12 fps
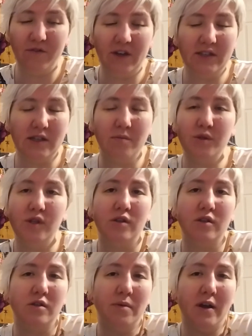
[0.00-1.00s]
the face-ups,
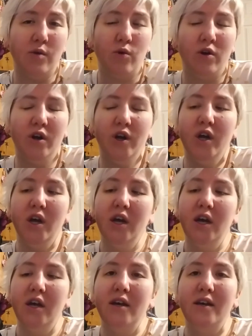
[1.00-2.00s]
into the bodywork,
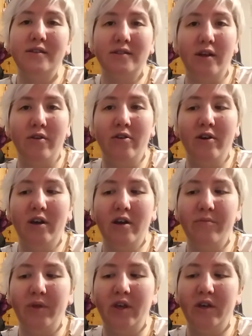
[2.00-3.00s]
etc.
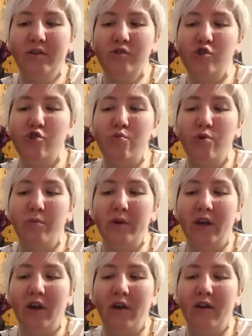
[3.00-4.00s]
I'm like super
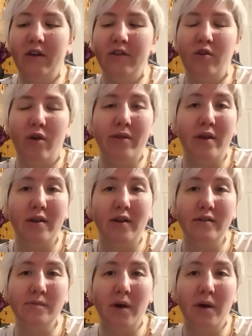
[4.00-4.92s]
big on as authentic as